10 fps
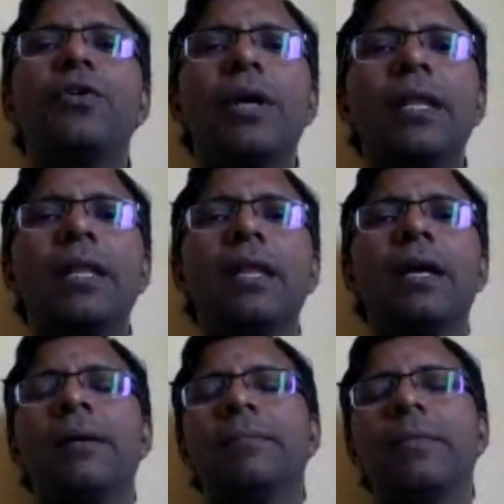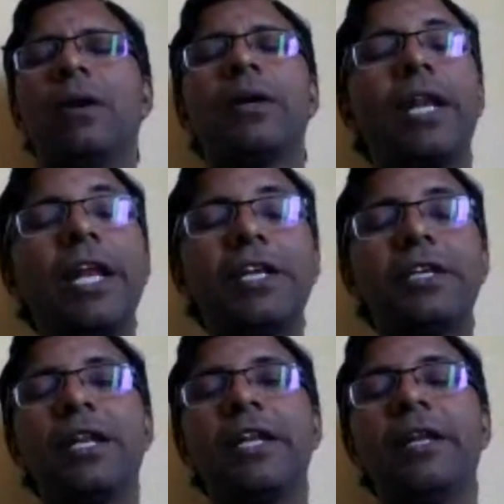SQL or
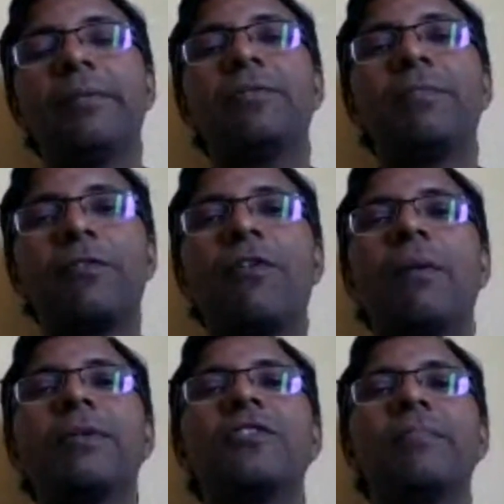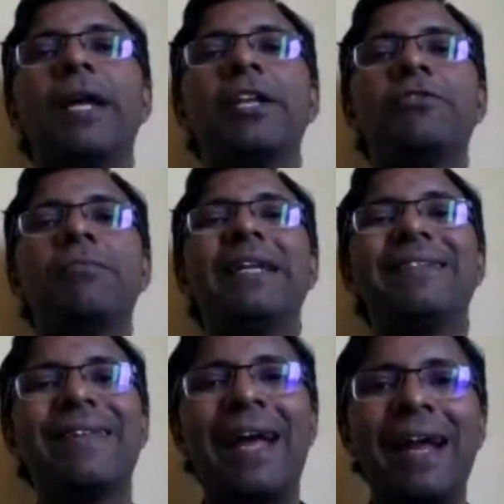relational database performance
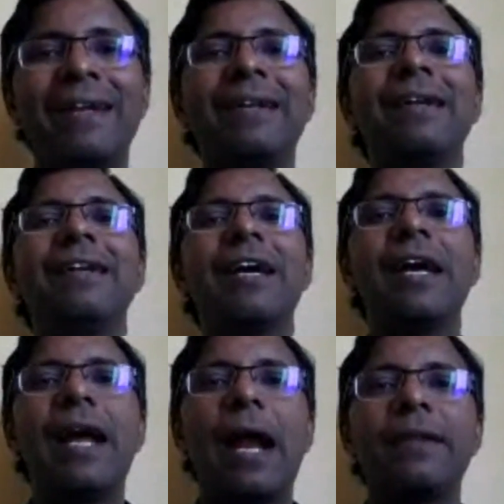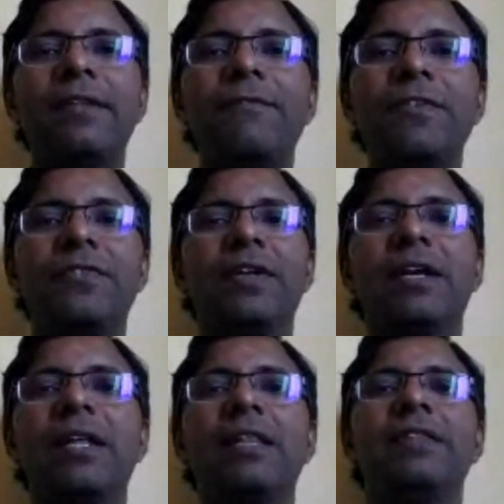management is handled
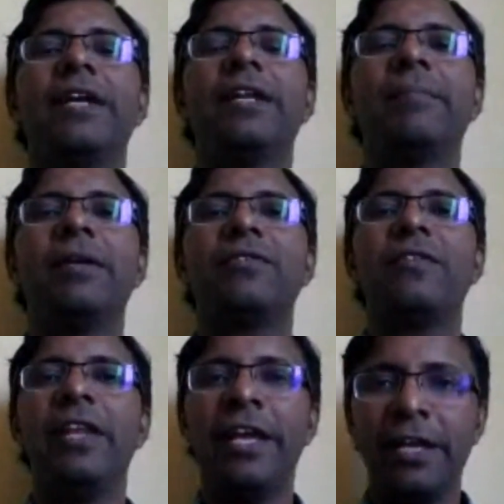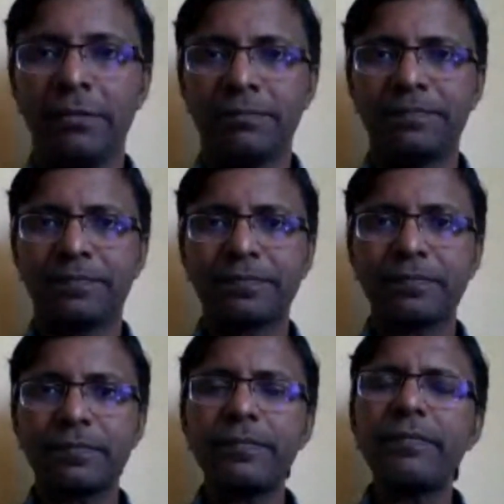at the physical database layer.
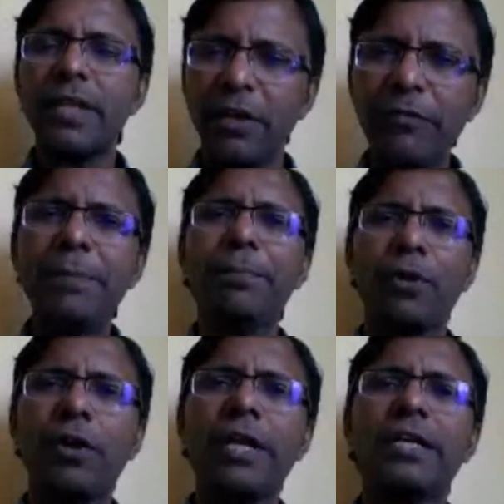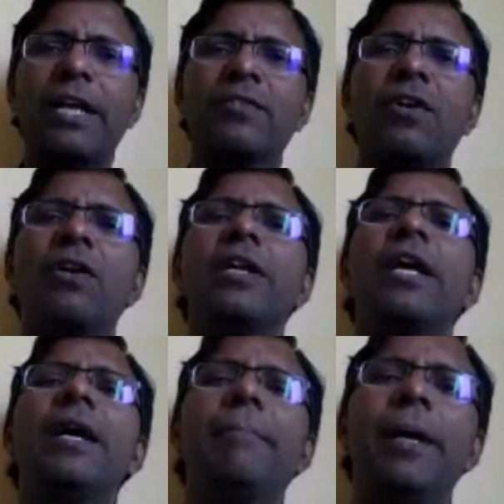Every product
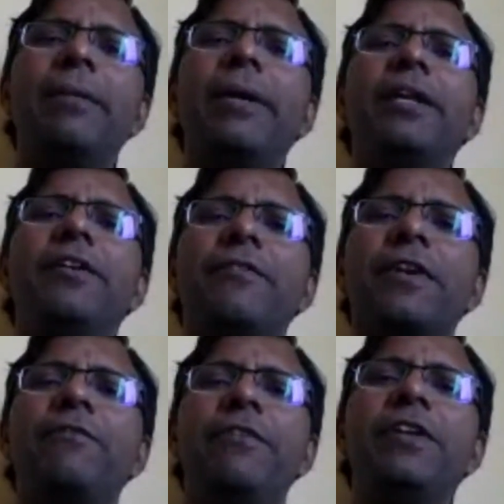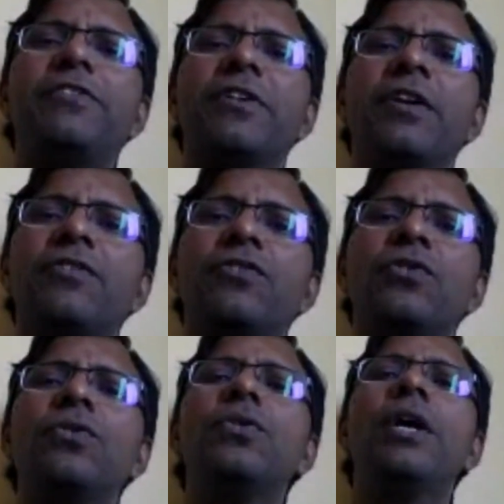has got many different
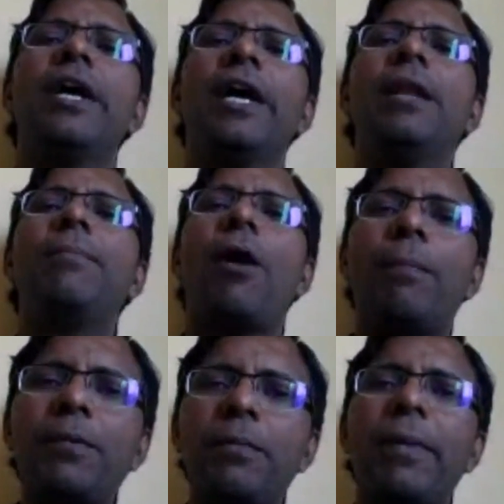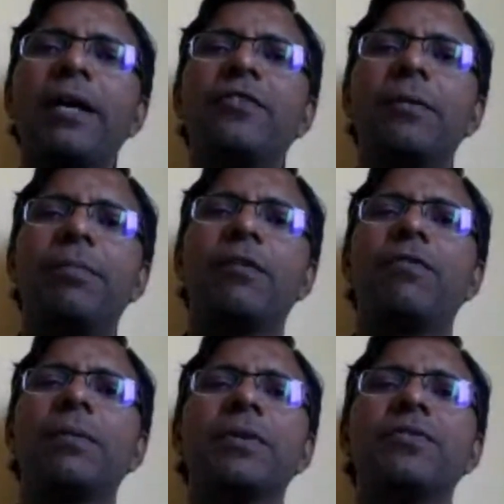features to help optimize
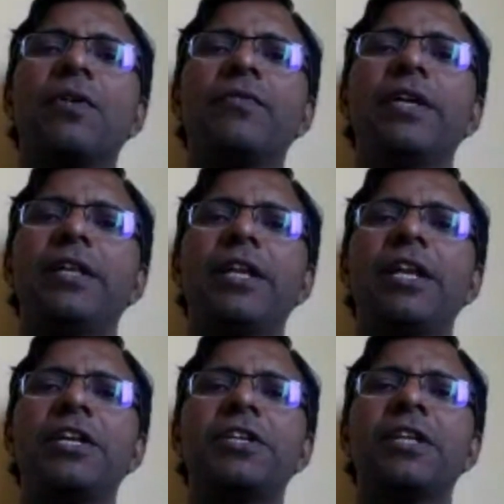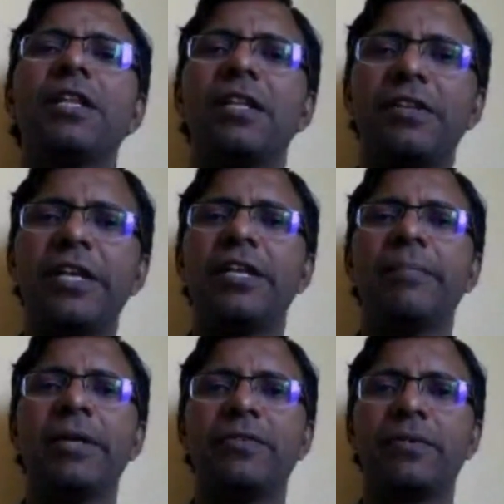the performance of the relational
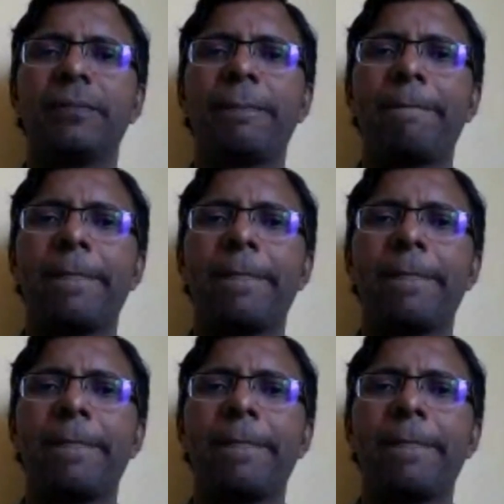database.